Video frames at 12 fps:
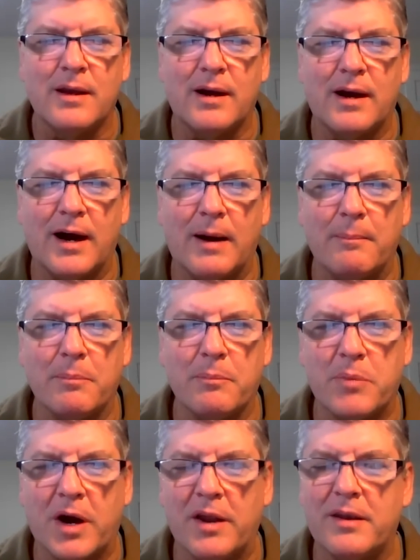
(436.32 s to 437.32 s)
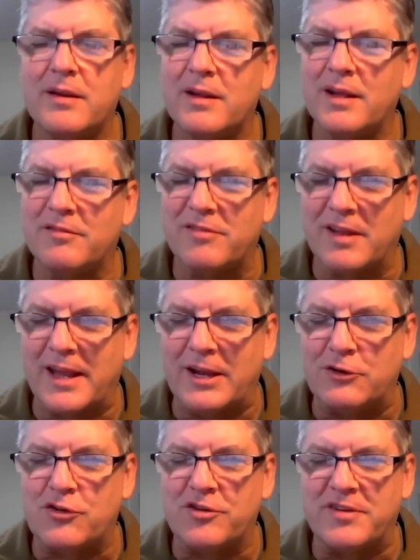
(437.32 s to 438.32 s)
But it's an
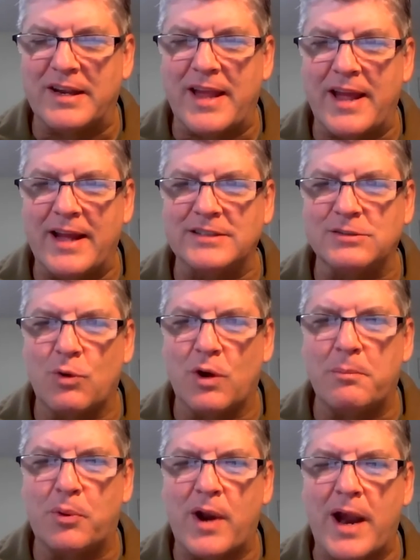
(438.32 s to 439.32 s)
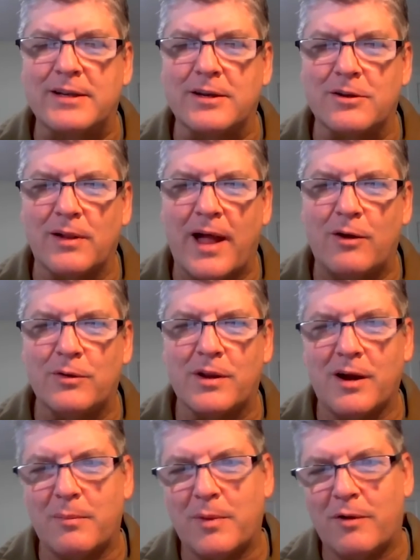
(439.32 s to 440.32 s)
interesting case. One practical
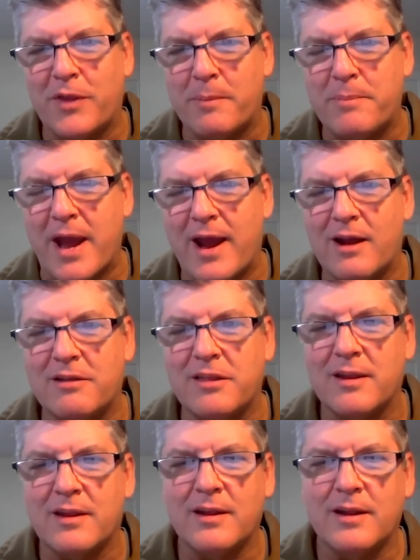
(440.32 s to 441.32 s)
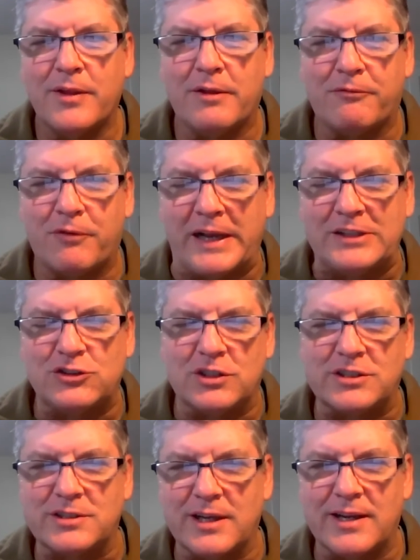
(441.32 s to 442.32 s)
outcome of the path that Frank
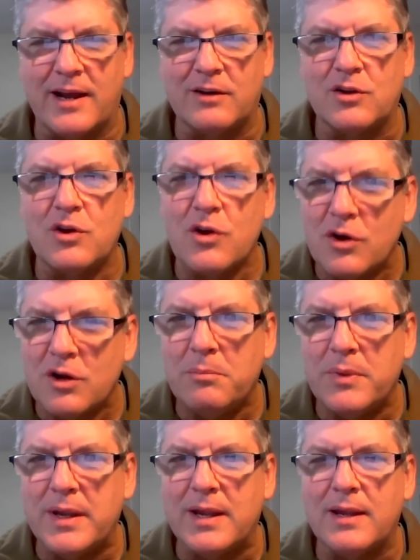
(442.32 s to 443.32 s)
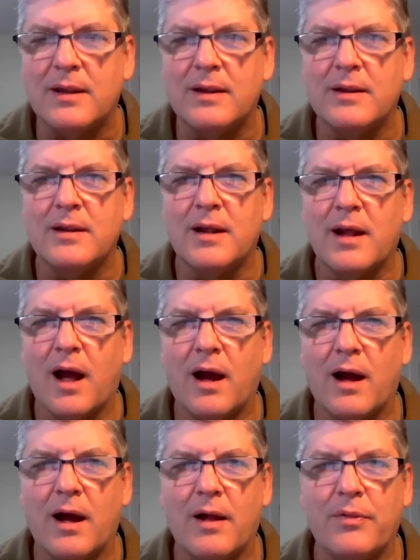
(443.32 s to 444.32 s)
just laid out could be
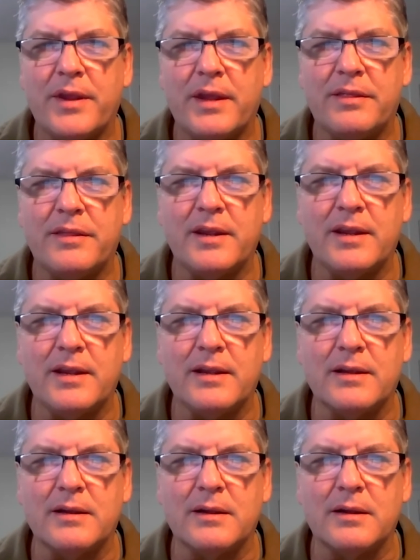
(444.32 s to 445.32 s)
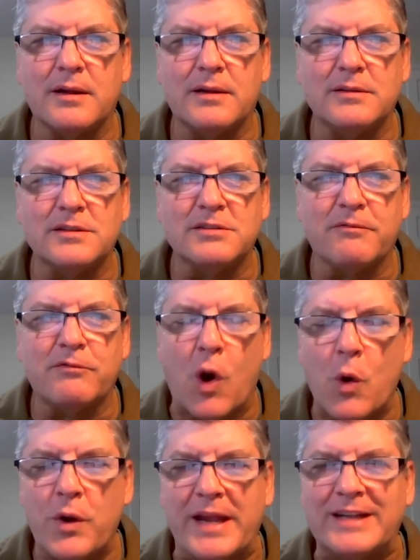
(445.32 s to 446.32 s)
that the
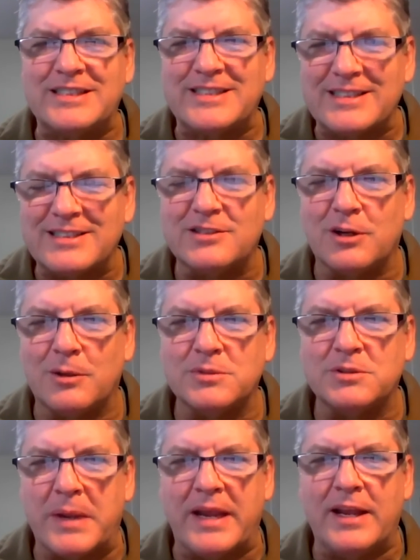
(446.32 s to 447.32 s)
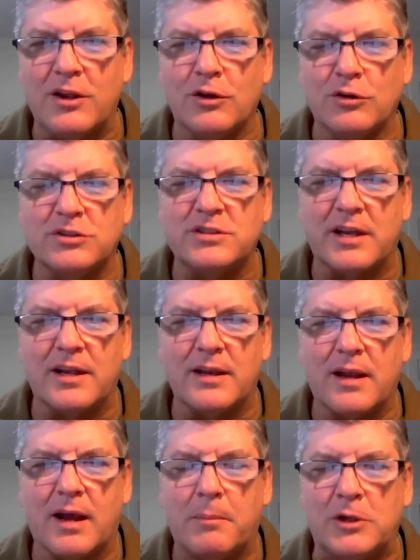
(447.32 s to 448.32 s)
voting systems being used
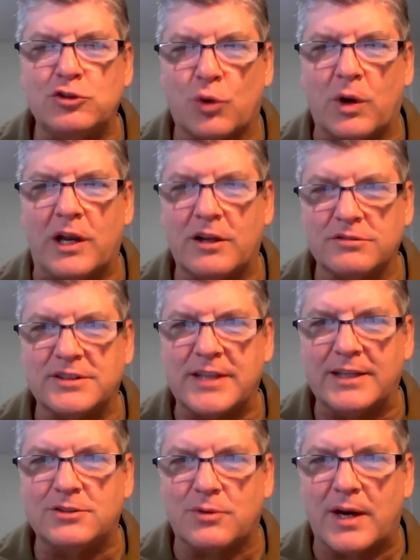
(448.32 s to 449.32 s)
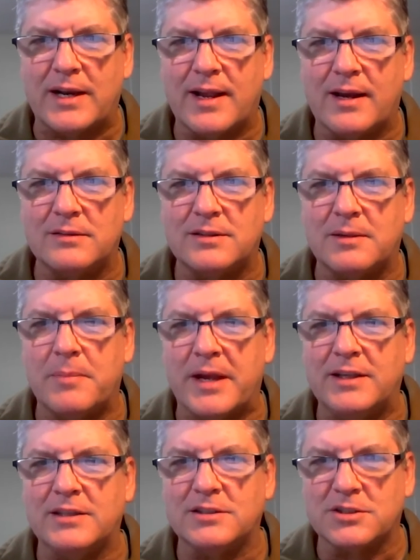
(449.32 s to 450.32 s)
in a majority of states right now,
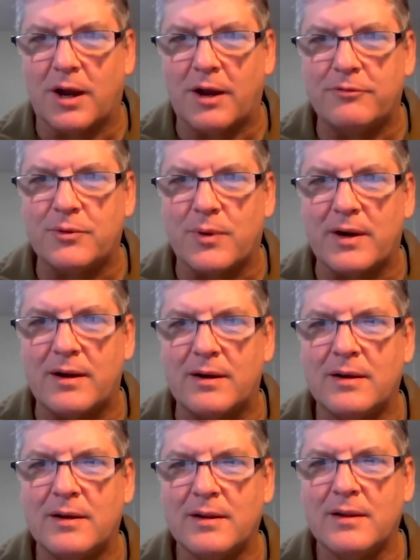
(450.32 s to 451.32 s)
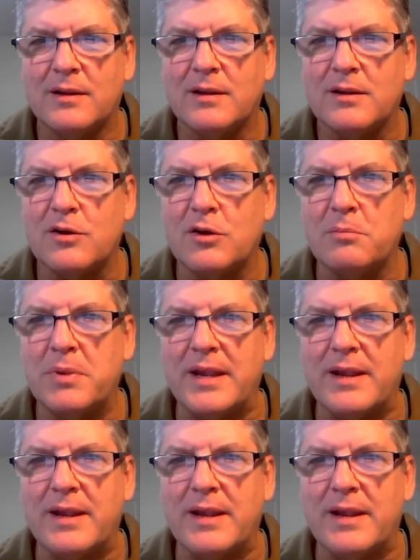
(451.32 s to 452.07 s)
Dominion Software, could